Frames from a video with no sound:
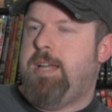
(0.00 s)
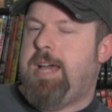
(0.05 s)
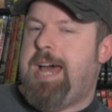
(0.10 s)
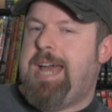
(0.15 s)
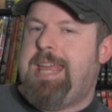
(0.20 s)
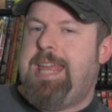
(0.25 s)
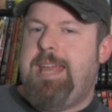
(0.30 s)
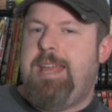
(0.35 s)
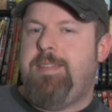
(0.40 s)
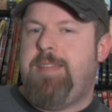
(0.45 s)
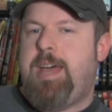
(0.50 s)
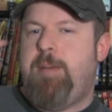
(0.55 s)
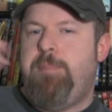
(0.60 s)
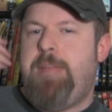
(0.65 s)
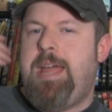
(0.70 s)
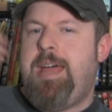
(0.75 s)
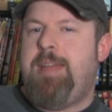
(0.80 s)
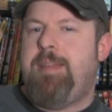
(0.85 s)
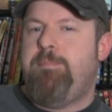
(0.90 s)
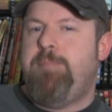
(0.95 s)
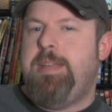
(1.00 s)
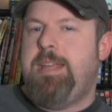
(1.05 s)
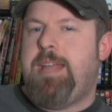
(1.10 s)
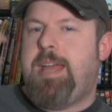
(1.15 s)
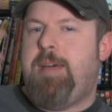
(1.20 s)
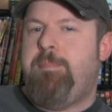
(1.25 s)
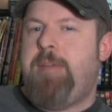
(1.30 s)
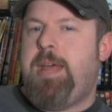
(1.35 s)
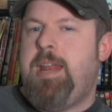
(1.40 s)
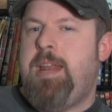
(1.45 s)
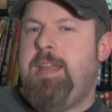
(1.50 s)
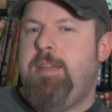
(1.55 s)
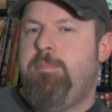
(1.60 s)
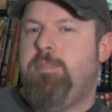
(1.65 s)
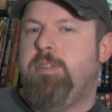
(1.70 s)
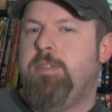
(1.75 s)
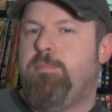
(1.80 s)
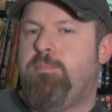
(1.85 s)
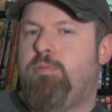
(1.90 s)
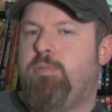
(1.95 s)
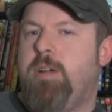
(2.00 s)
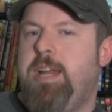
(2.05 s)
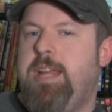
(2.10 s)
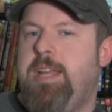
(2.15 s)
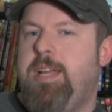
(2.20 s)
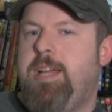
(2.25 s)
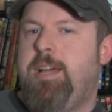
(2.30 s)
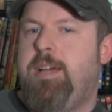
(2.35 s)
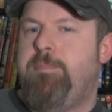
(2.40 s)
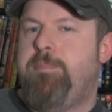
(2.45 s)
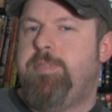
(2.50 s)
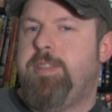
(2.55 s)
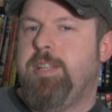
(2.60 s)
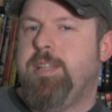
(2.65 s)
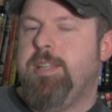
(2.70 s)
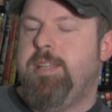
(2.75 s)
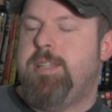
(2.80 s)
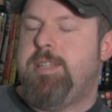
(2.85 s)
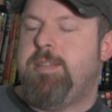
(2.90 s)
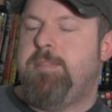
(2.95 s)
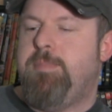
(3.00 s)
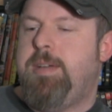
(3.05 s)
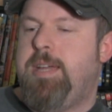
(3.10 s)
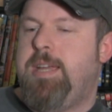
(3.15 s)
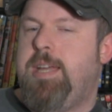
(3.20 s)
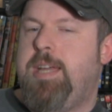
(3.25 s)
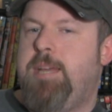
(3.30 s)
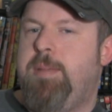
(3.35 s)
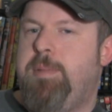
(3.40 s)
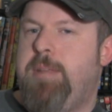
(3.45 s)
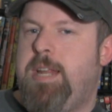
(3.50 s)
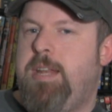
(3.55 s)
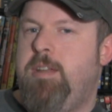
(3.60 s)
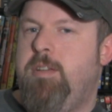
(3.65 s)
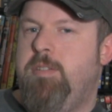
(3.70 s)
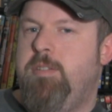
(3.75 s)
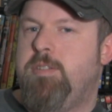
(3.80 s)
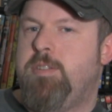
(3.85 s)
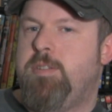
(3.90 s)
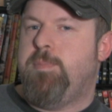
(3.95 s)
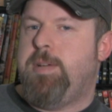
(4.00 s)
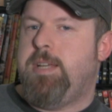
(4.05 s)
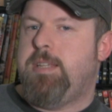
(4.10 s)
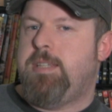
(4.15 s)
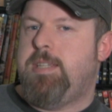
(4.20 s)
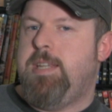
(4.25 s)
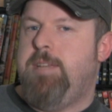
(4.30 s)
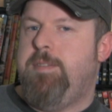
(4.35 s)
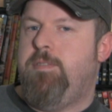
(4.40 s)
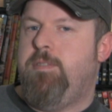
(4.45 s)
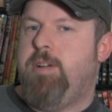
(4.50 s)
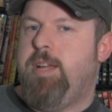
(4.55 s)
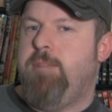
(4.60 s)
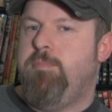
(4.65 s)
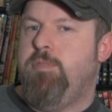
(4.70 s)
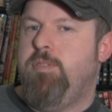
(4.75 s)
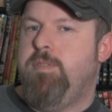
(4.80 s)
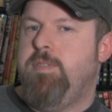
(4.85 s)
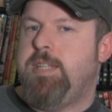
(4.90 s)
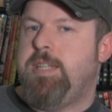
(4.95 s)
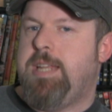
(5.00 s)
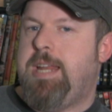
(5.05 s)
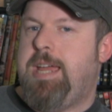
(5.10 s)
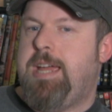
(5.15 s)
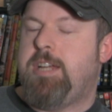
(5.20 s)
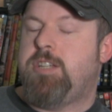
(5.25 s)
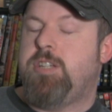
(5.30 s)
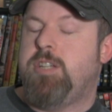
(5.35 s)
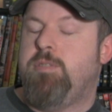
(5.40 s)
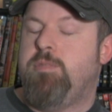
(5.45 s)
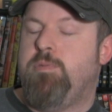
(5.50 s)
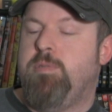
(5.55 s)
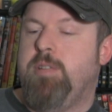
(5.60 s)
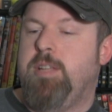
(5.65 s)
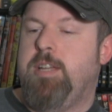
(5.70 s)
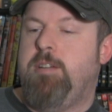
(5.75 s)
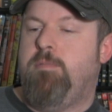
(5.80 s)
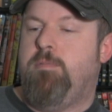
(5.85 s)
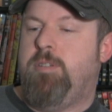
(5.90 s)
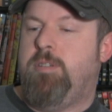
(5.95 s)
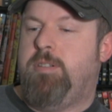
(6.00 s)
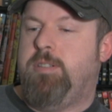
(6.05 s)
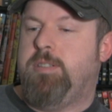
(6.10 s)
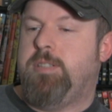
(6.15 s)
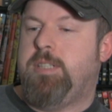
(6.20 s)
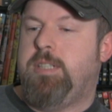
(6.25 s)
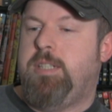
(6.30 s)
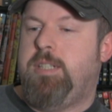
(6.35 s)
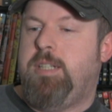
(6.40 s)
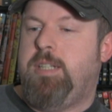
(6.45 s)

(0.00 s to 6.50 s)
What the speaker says: I'm not able to bring up the list in my head, but I know about 7 or 8 movies that I actually really want.